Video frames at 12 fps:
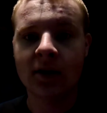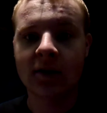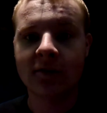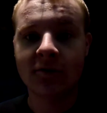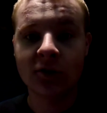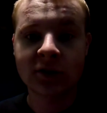
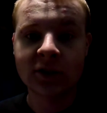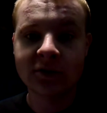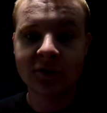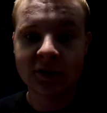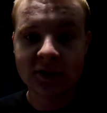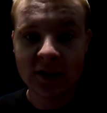footage
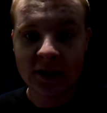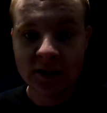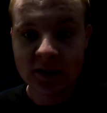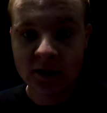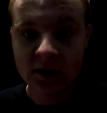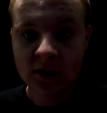for
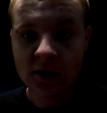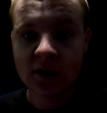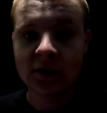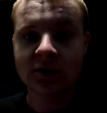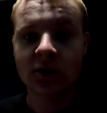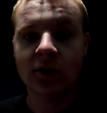today,
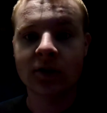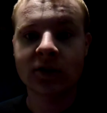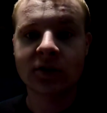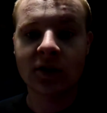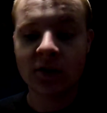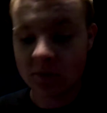so I
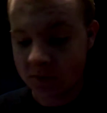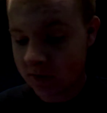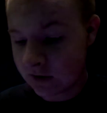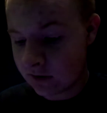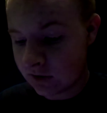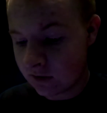decided I'm
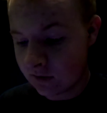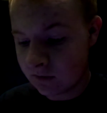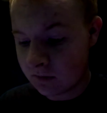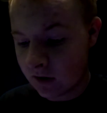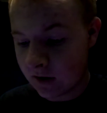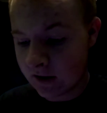going to do
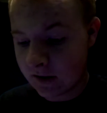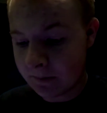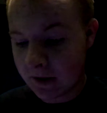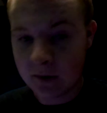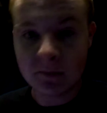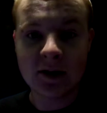my
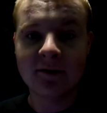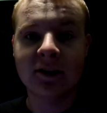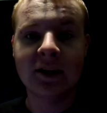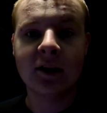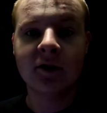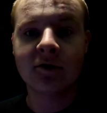About Me
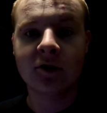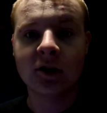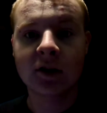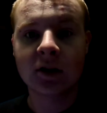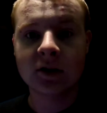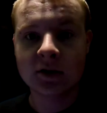video for
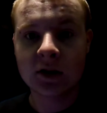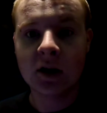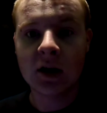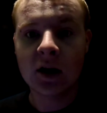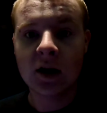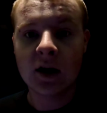you guys.
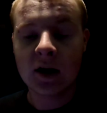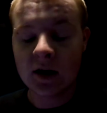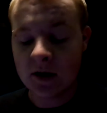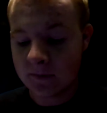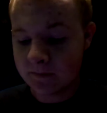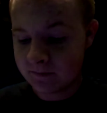
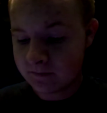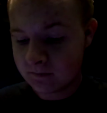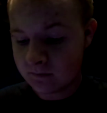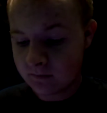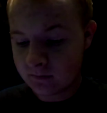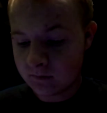
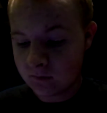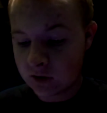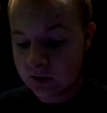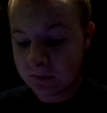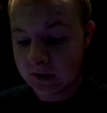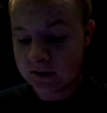
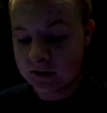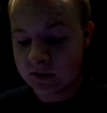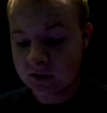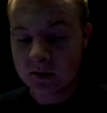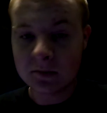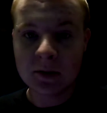It's basically
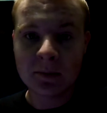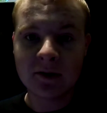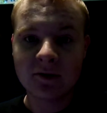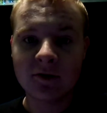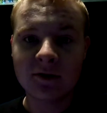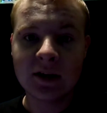just going to be a bit
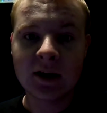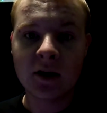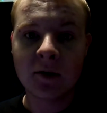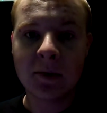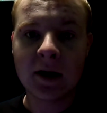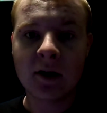of a
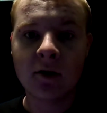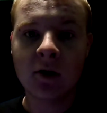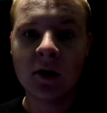video about